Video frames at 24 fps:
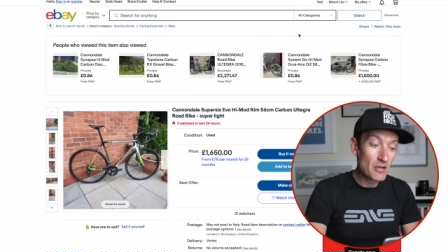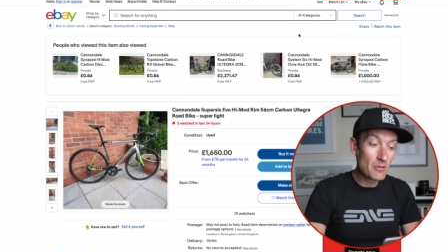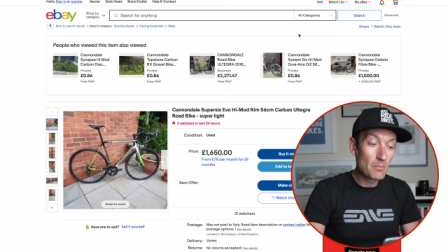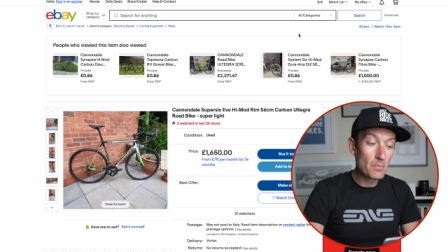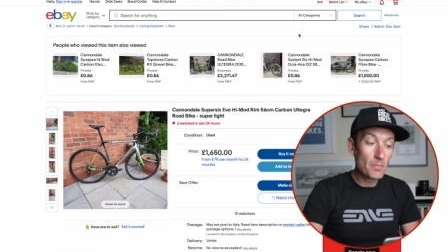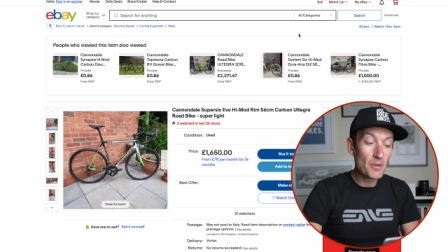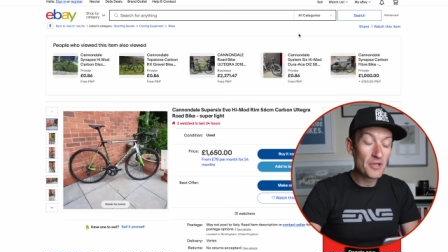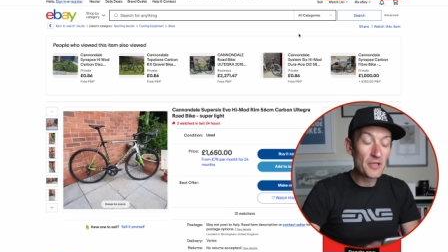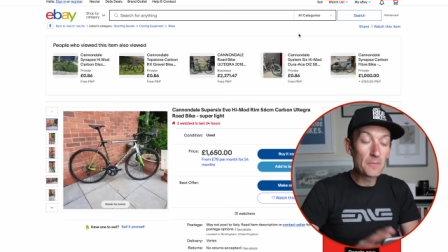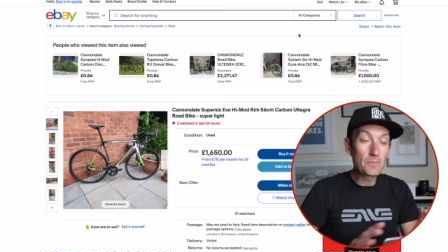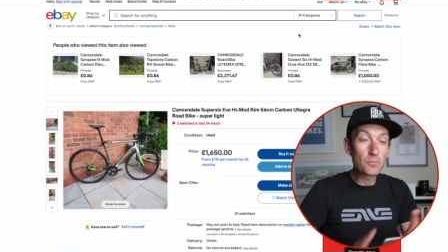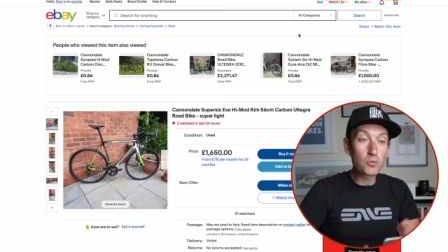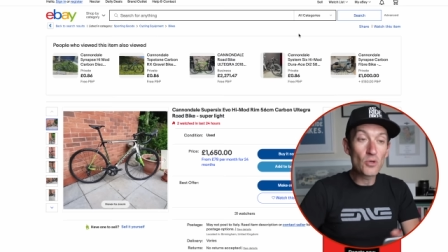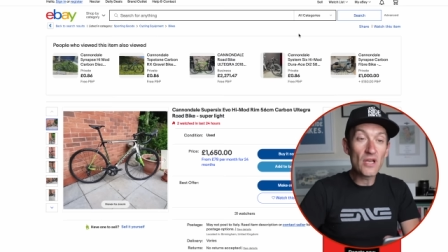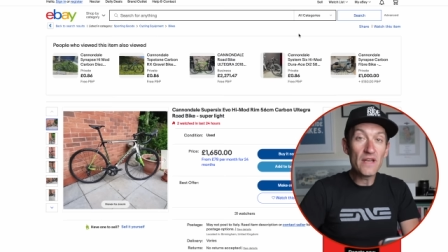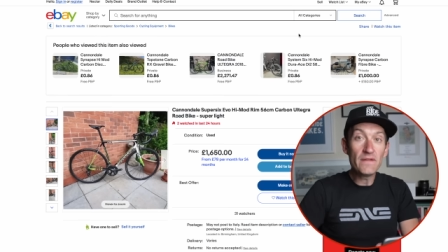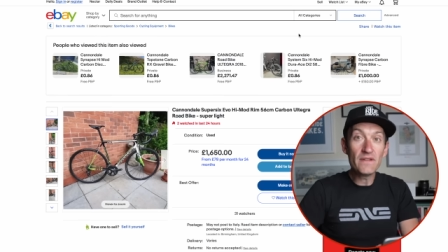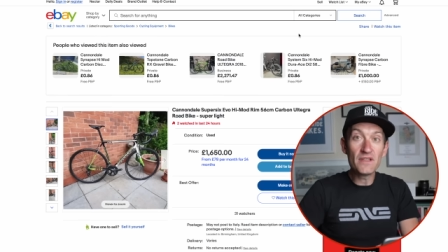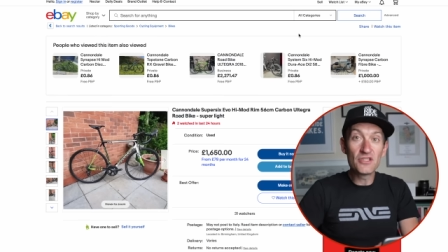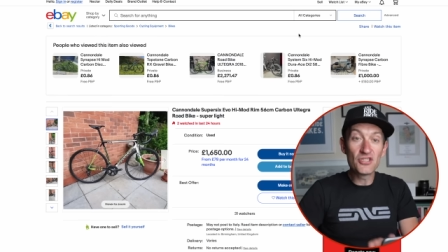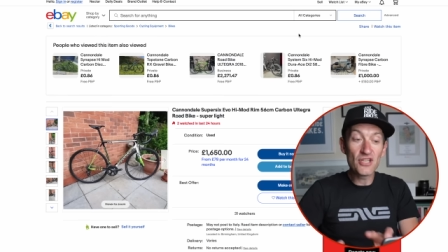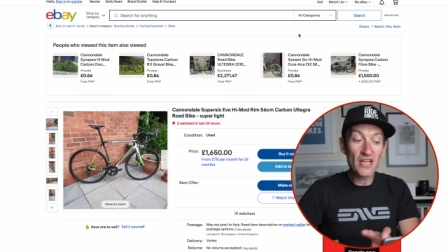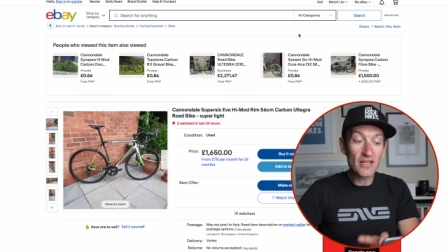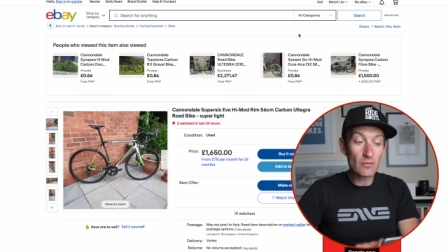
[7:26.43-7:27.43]
but the
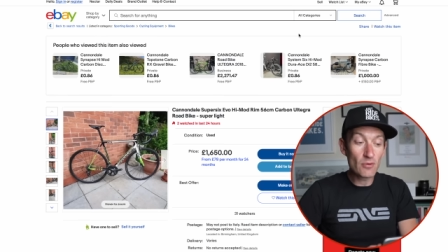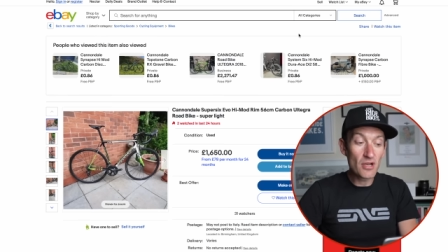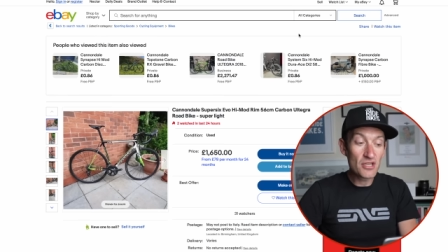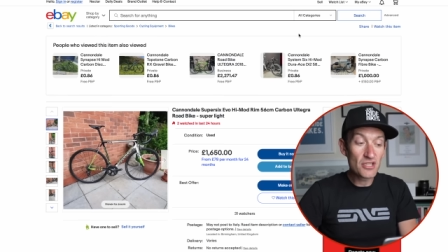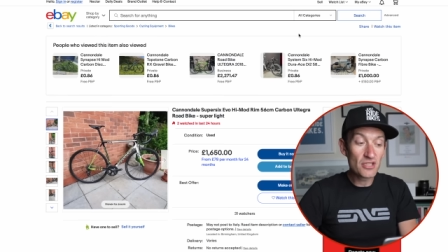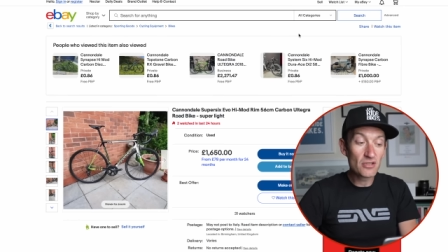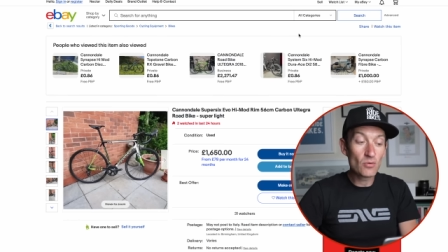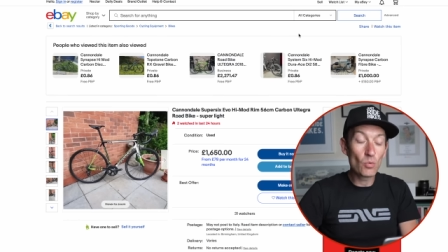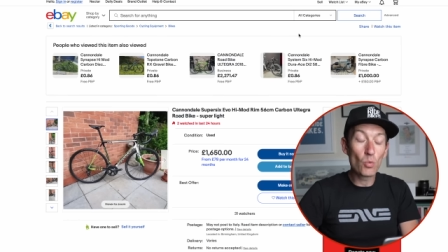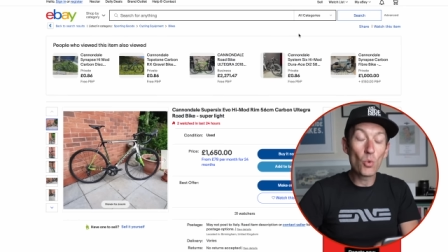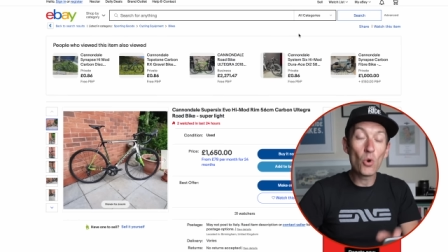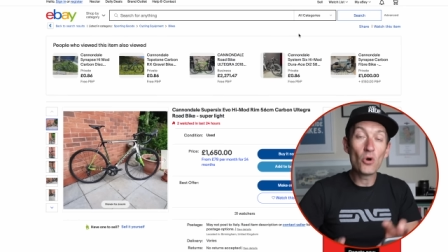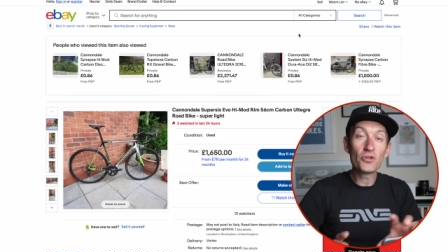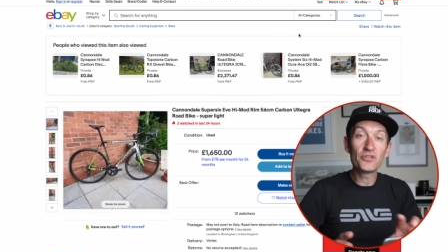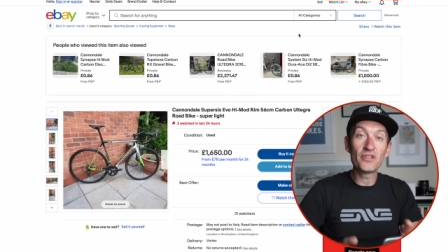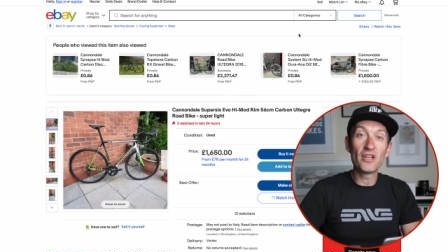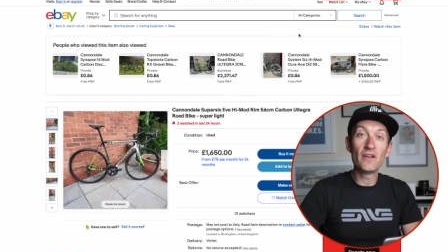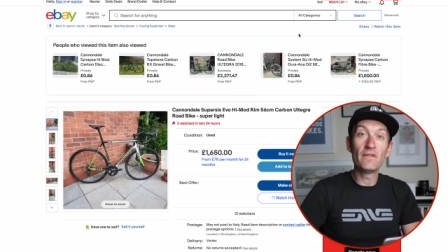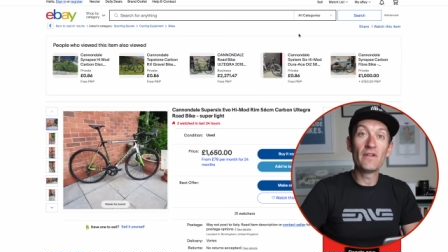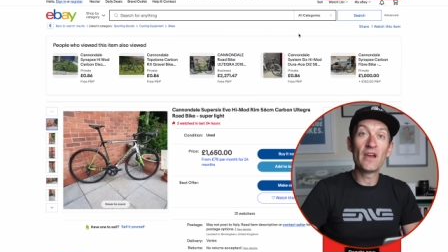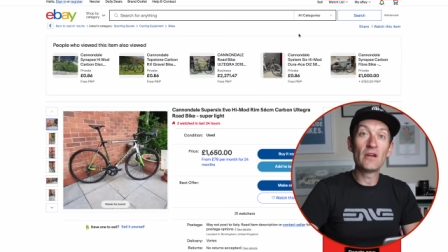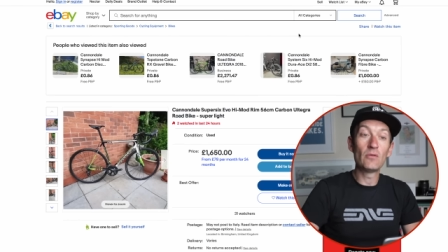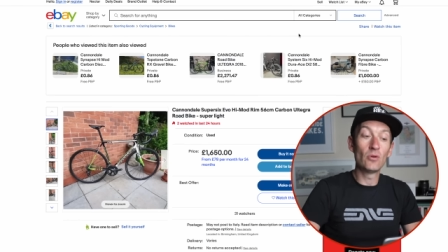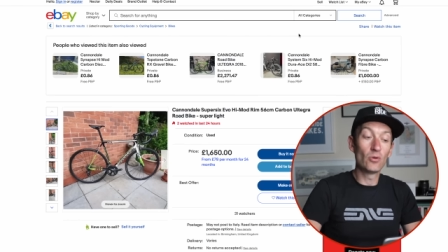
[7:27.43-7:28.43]
previous generation was
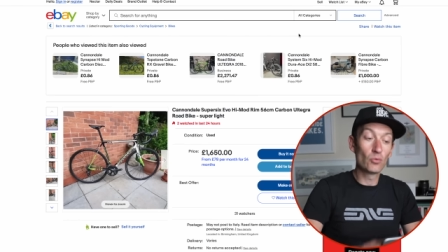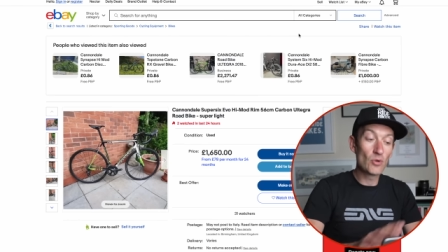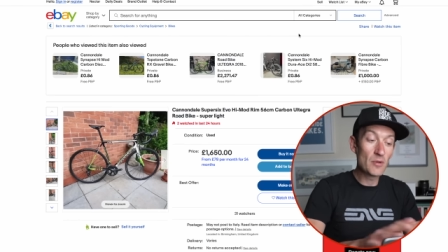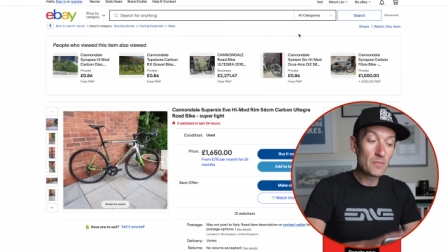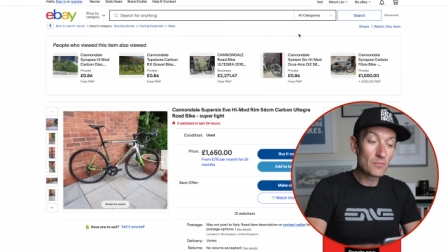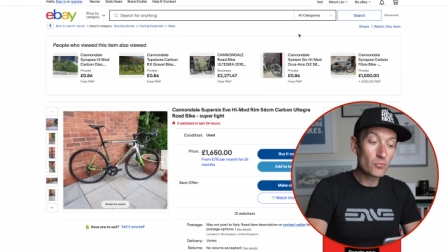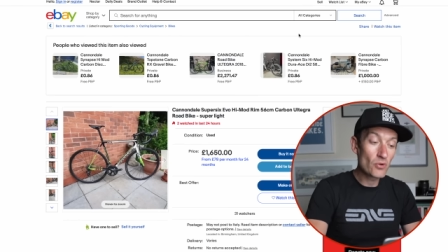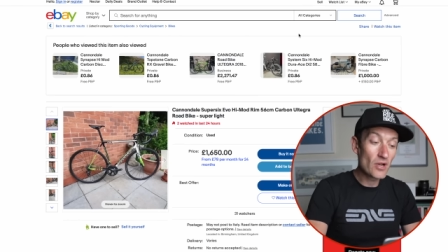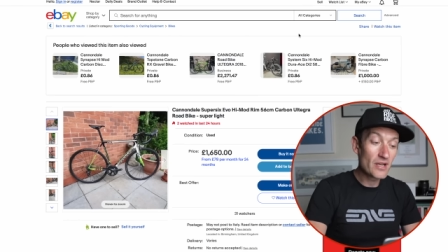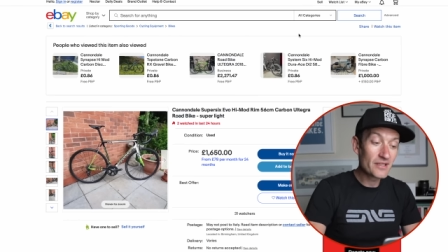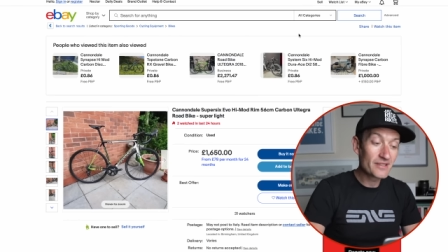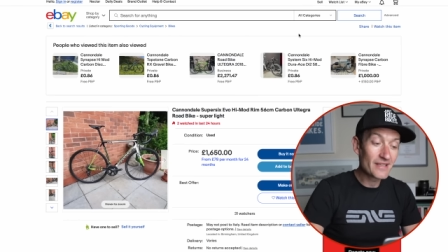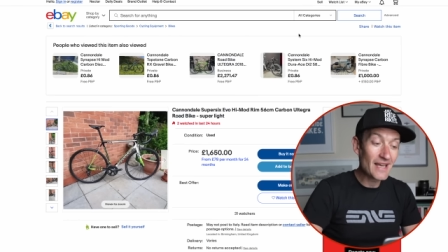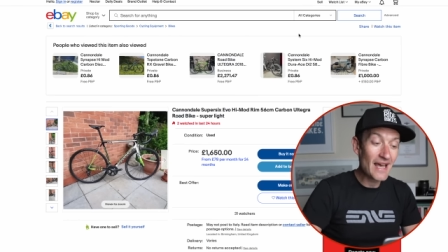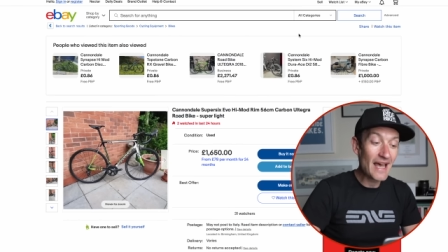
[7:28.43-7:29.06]
available with rim brakes,